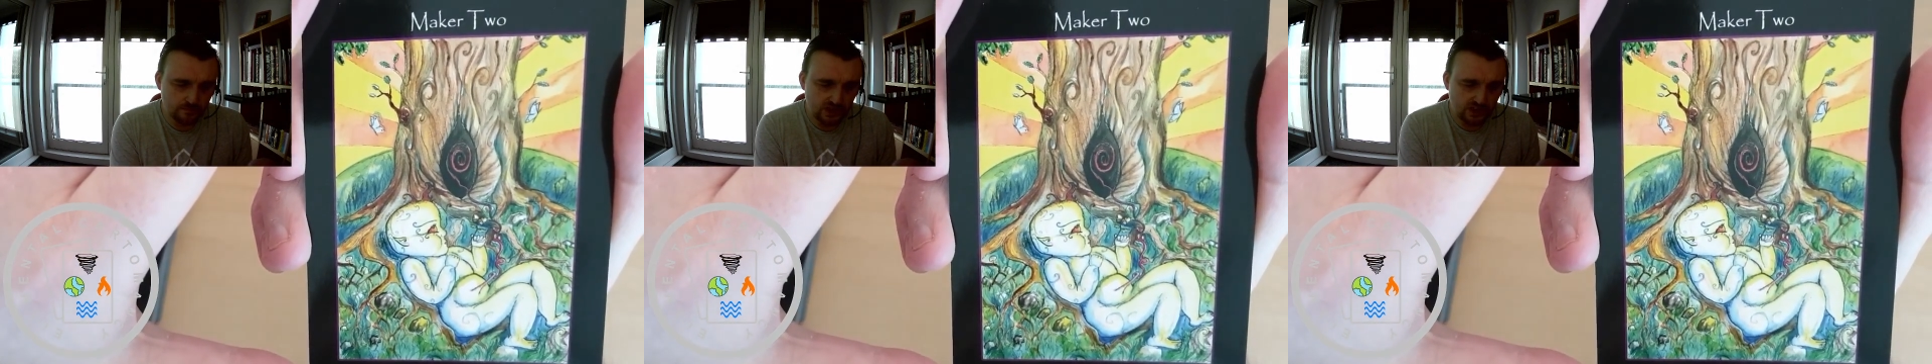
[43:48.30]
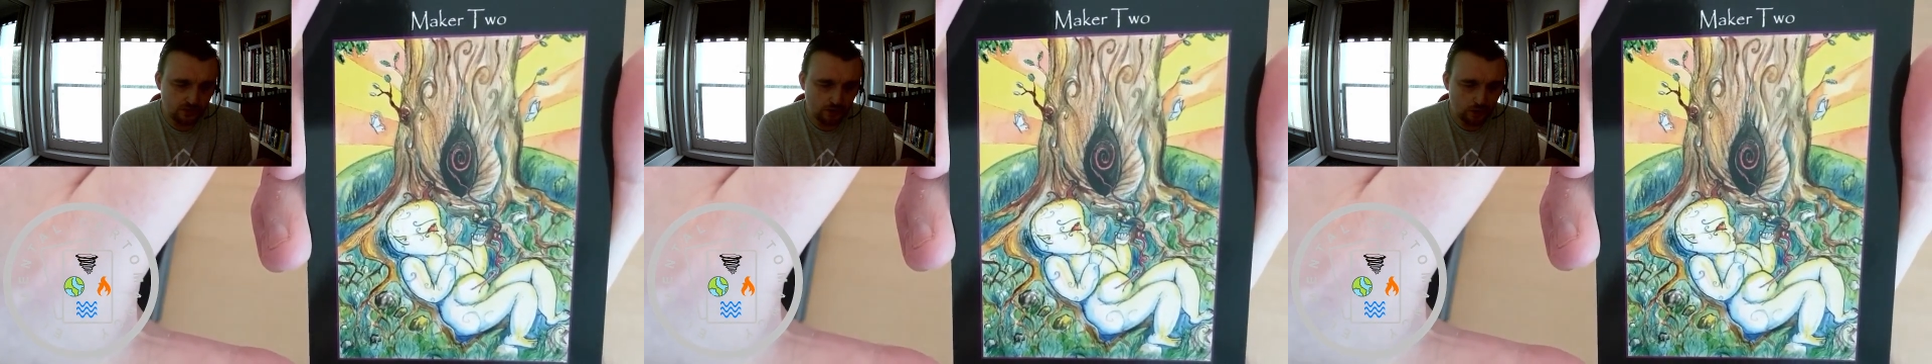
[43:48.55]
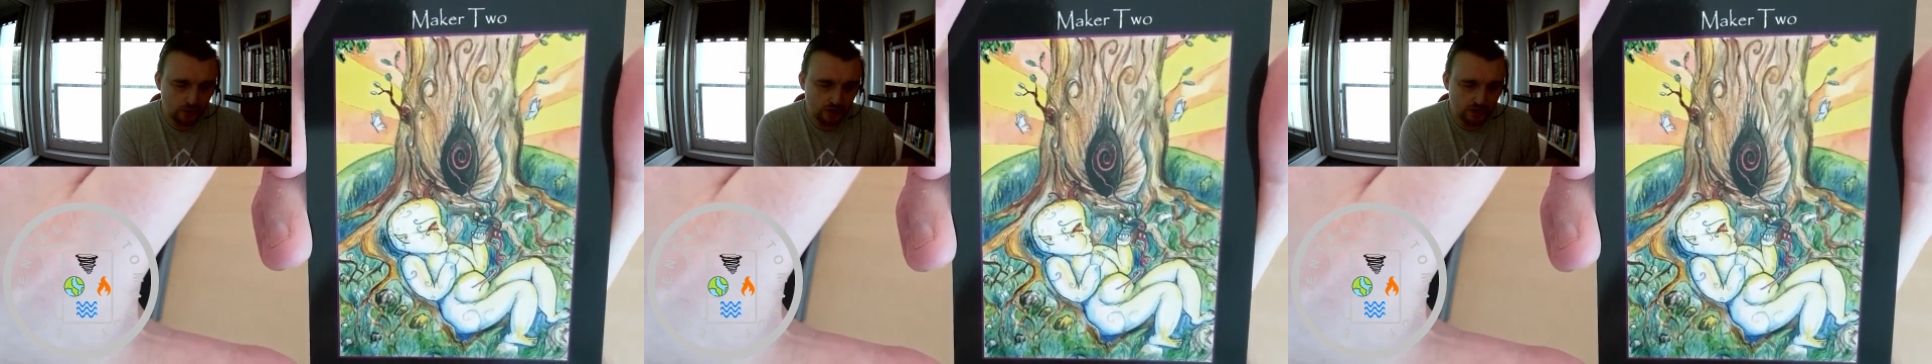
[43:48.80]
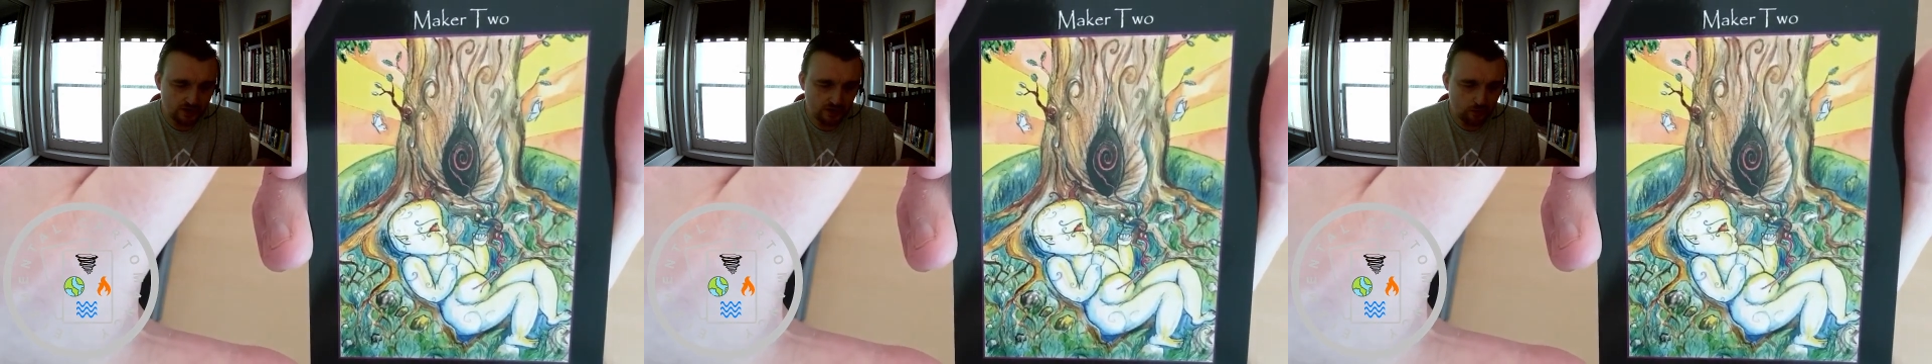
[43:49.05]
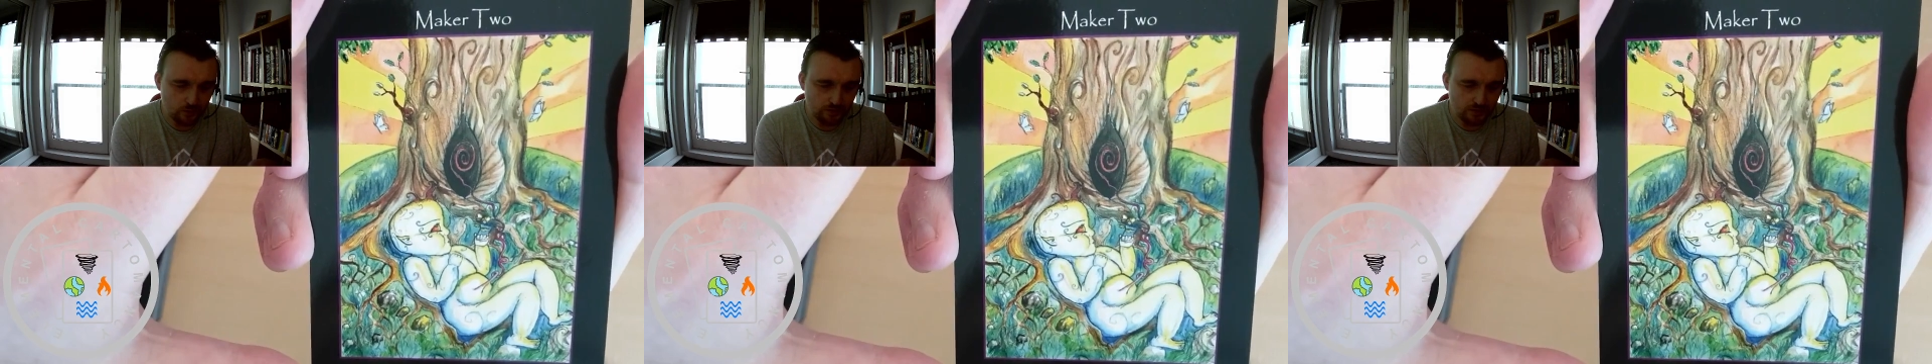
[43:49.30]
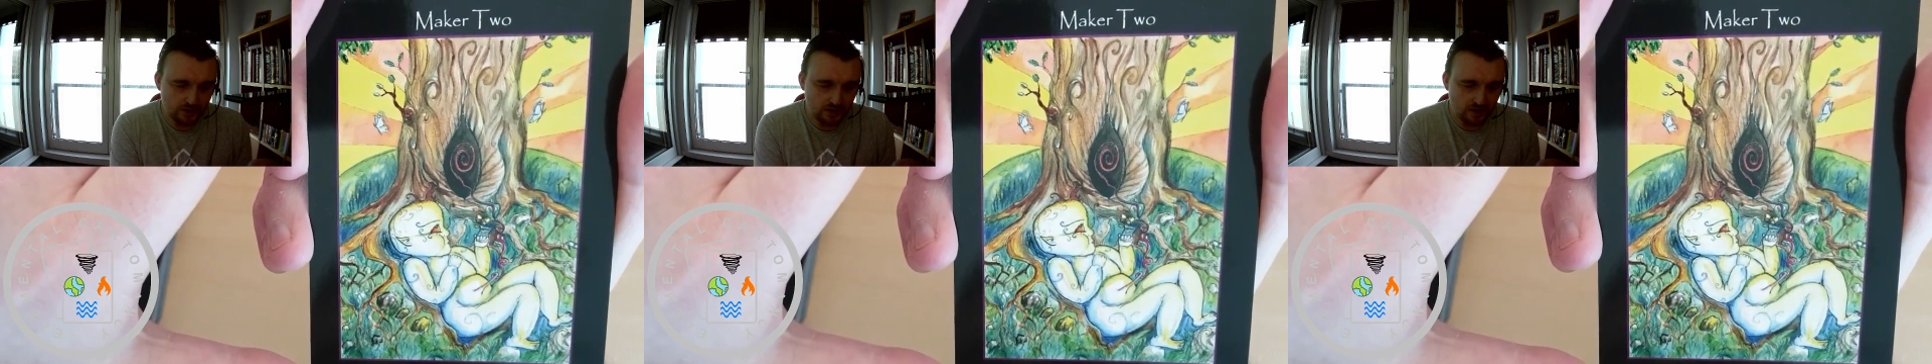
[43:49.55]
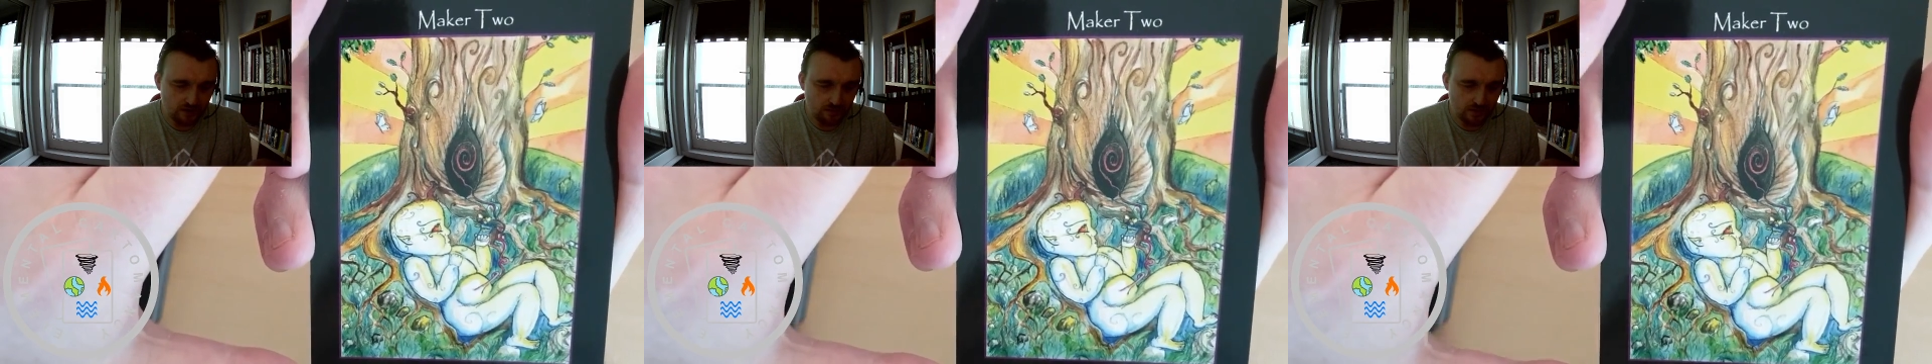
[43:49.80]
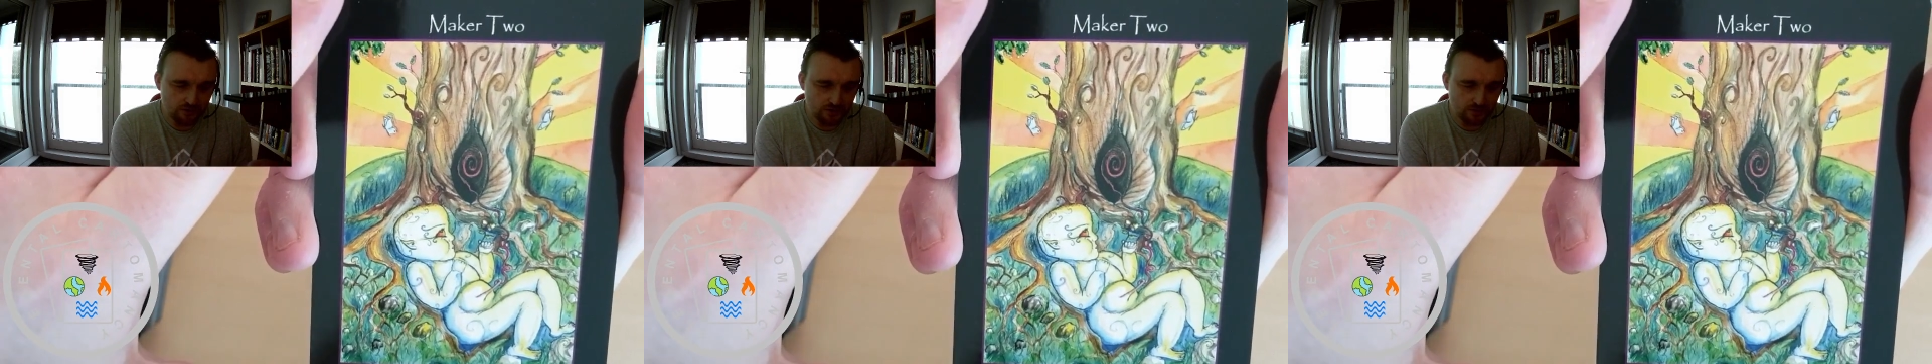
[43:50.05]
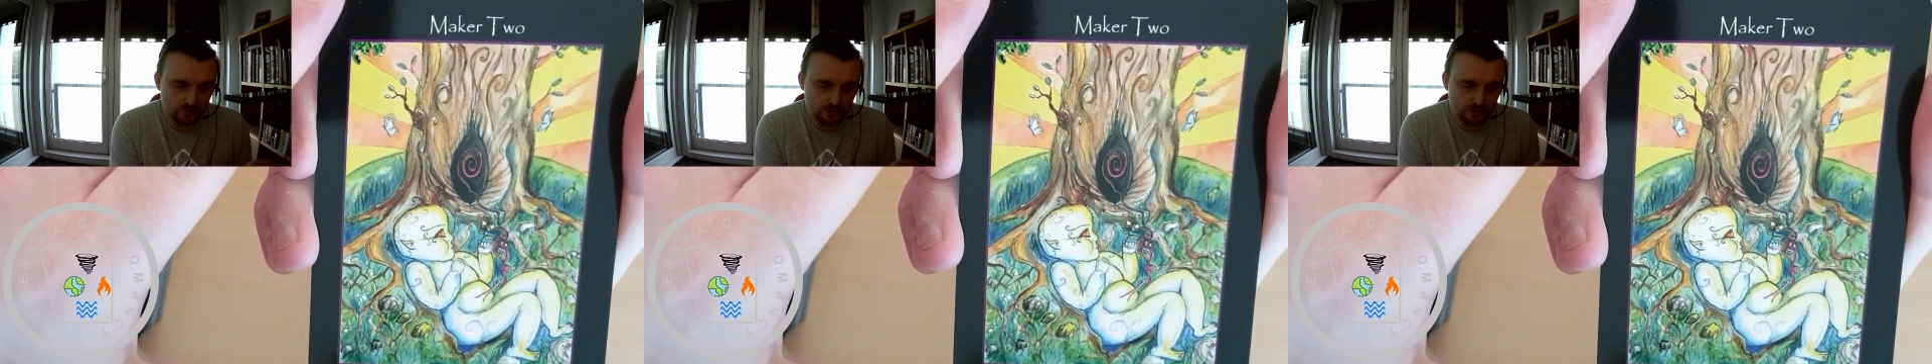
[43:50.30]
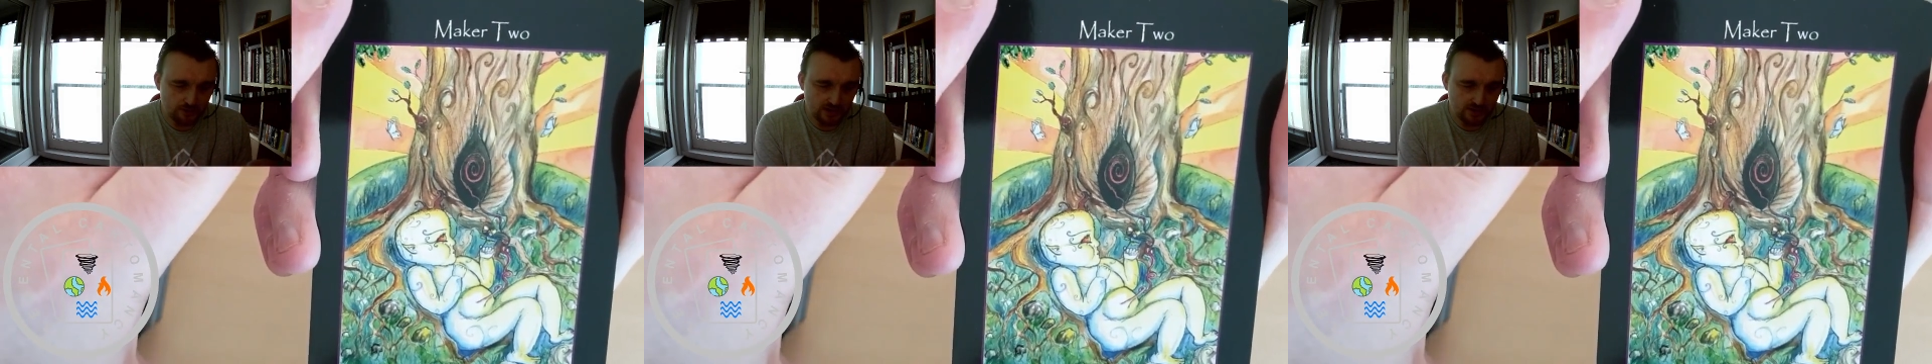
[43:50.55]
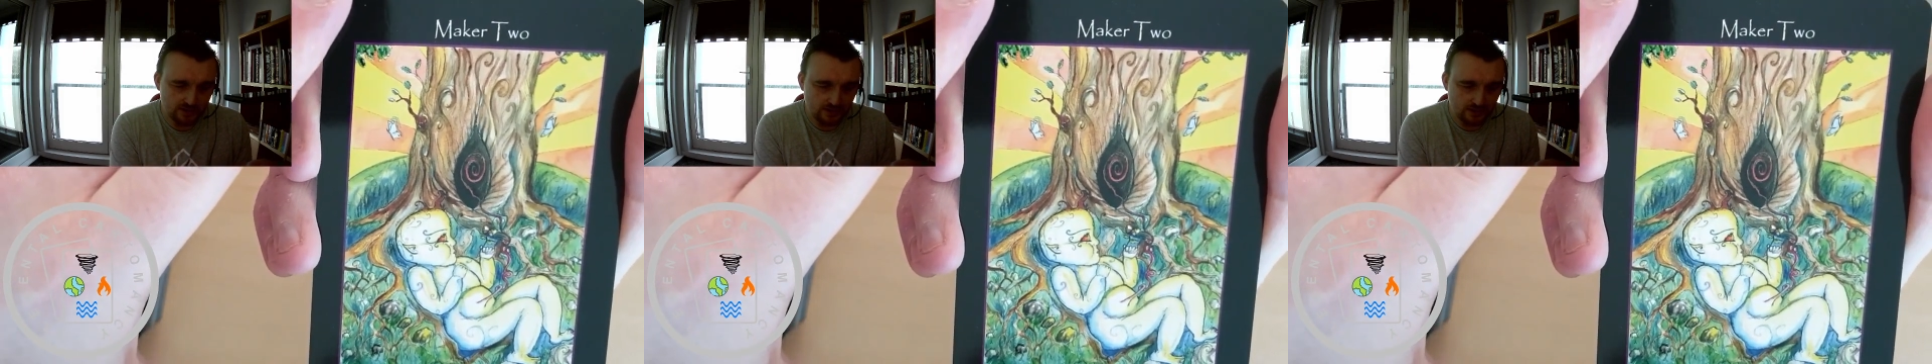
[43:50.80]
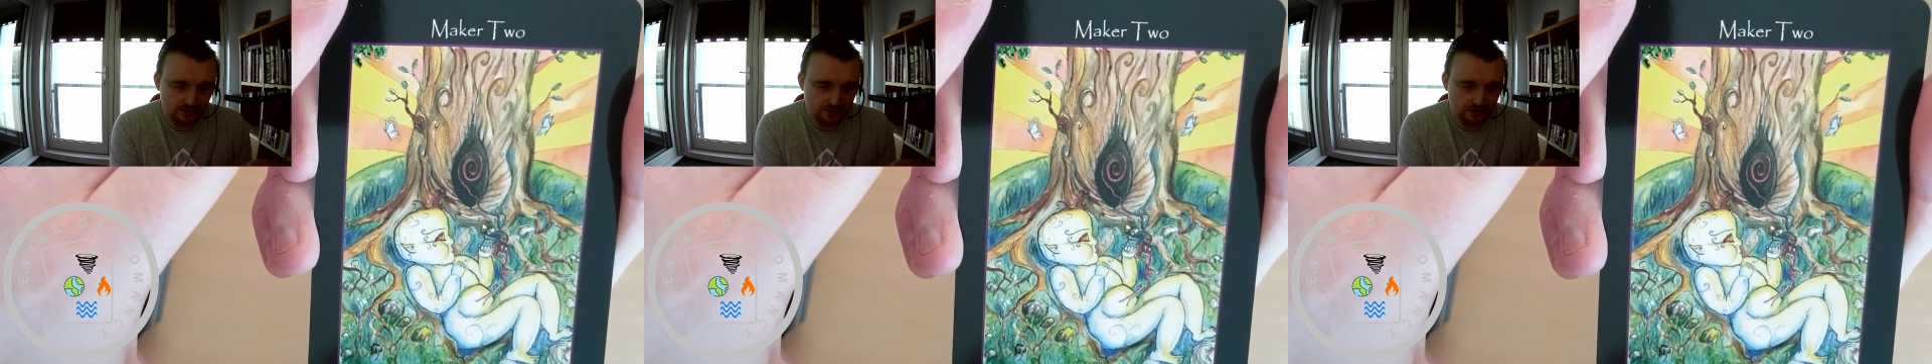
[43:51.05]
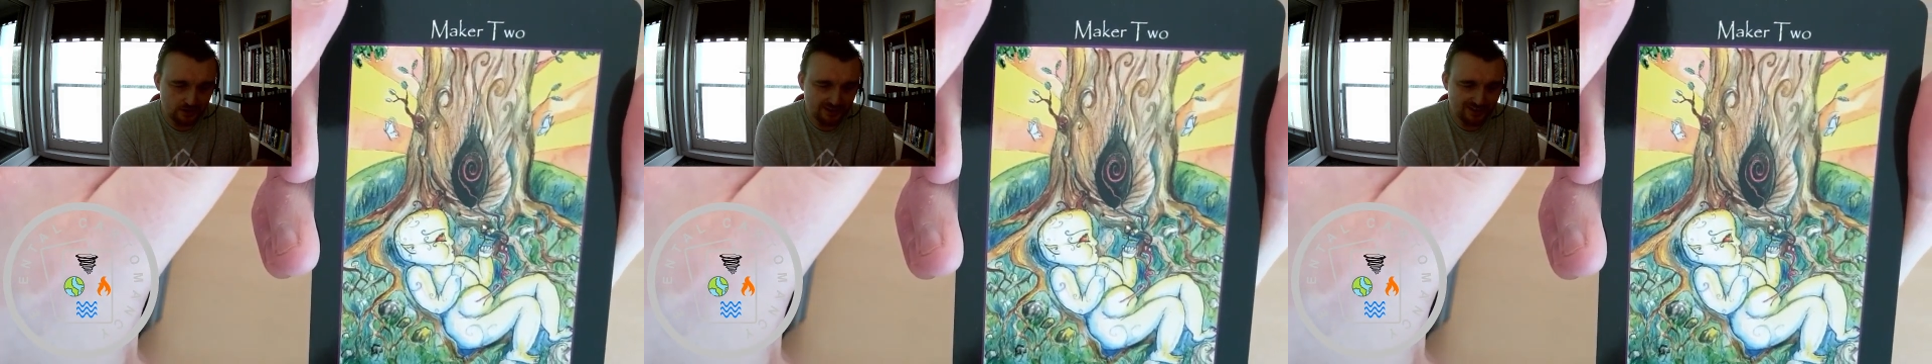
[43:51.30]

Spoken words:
Doesn't look like someone who's taking much responsibility, does it?